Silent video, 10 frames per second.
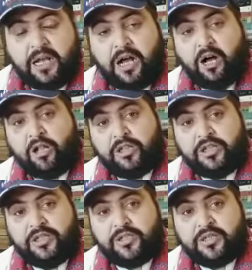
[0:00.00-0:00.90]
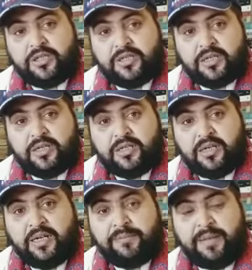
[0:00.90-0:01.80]
all these
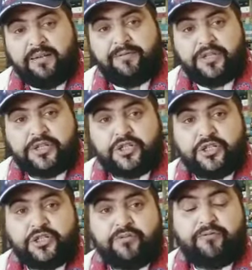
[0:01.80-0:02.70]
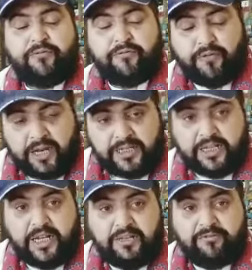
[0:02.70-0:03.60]
uh, manifestations of
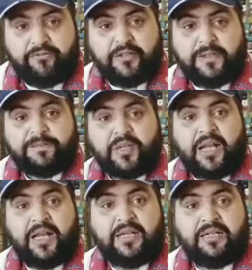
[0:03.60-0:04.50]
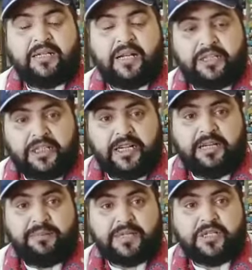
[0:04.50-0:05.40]
wildlife and other
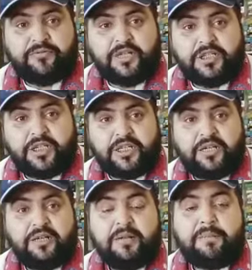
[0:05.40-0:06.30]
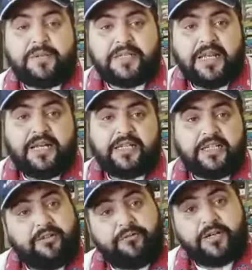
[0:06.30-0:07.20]
elements of nature present
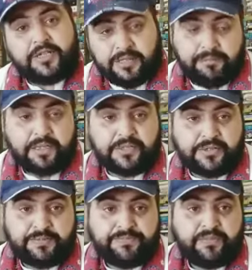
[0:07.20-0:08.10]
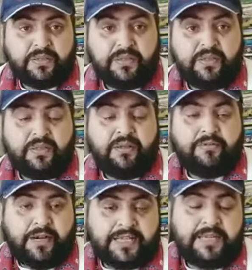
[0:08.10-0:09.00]
different symbols.
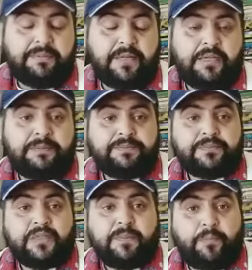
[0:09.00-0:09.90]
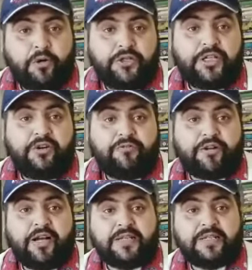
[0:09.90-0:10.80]
For example, poetry of
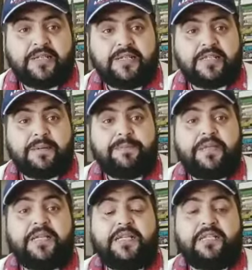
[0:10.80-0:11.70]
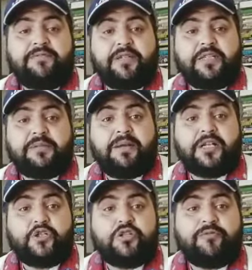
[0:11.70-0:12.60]
Frost is replete with
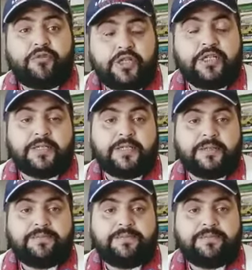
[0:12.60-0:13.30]
mention of trees.